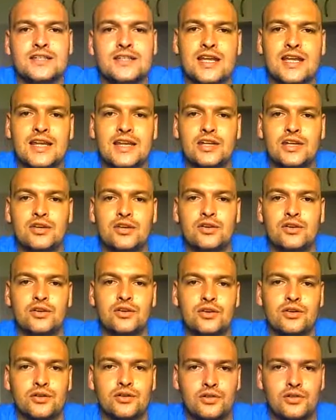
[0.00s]
take
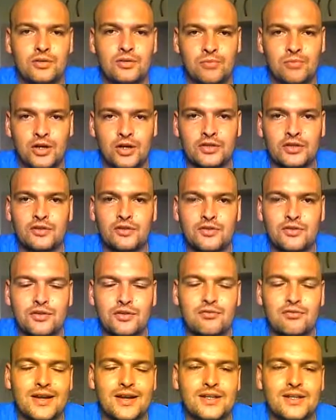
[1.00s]
your mind off of
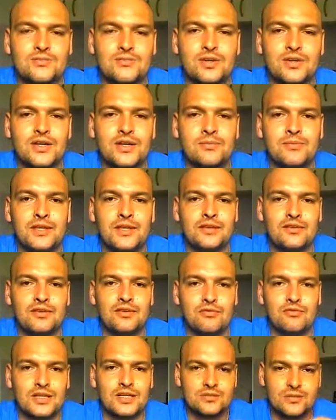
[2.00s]
the raspberry. I mean,
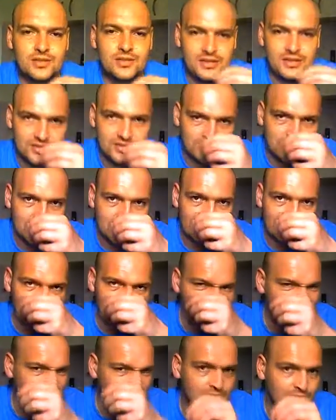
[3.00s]
the raspberry doesn't
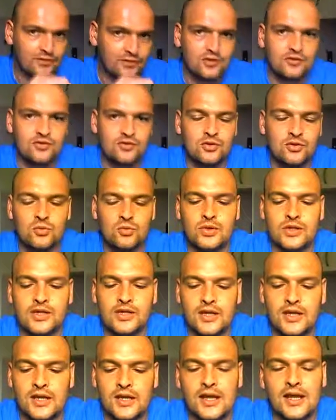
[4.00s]
sit so far forward.
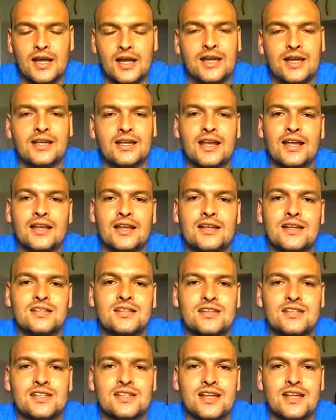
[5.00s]
And again, as
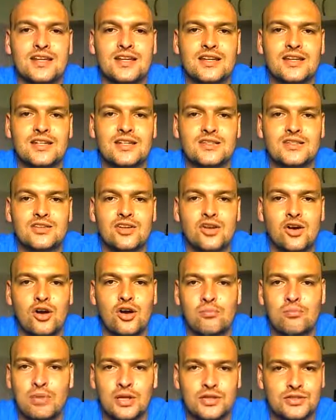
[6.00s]
I said, it's not
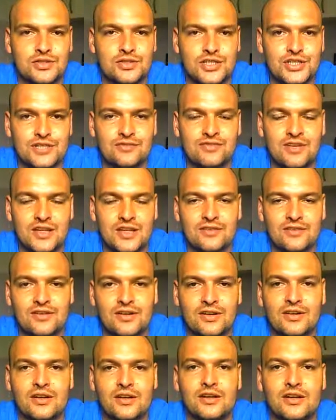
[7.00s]
a punchy
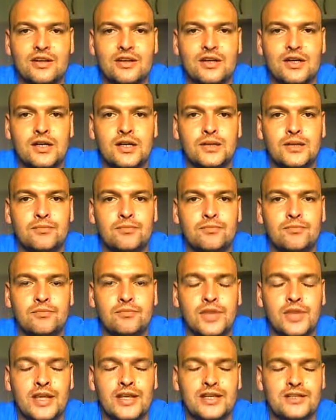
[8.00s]
flavor.
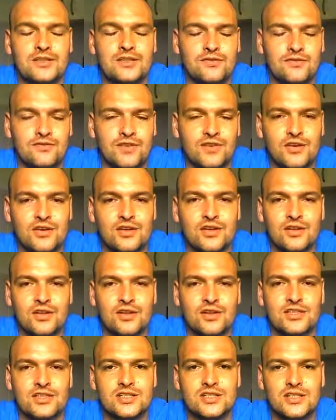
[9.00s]
It is a very
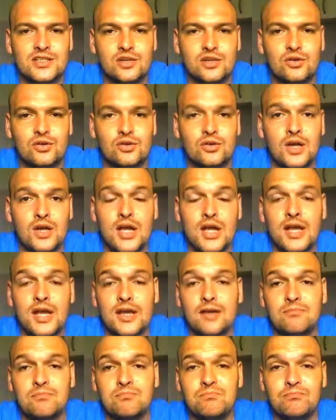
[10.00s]
nice, subtle,
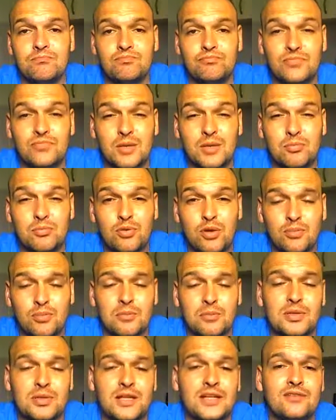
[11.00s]

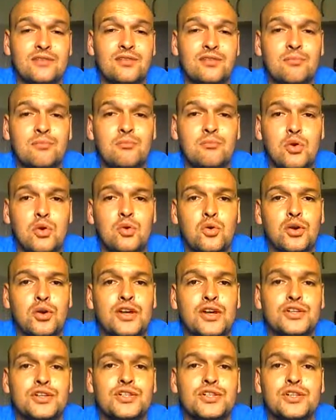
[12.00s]
probably even
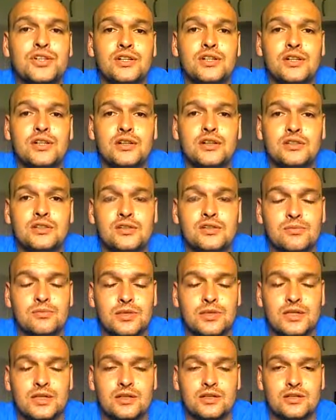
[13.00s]
moorish, to
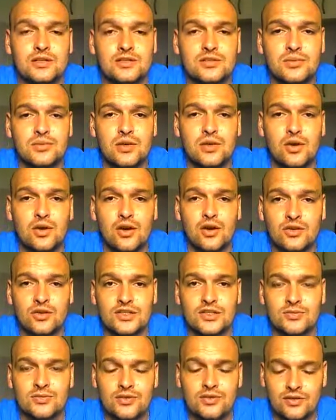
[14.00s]
be quite
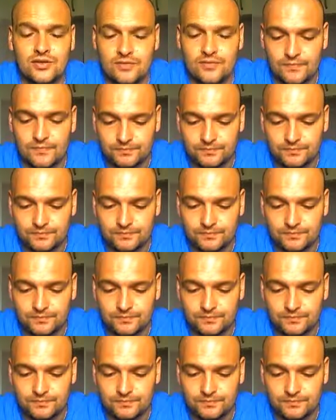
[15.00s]
honest with you.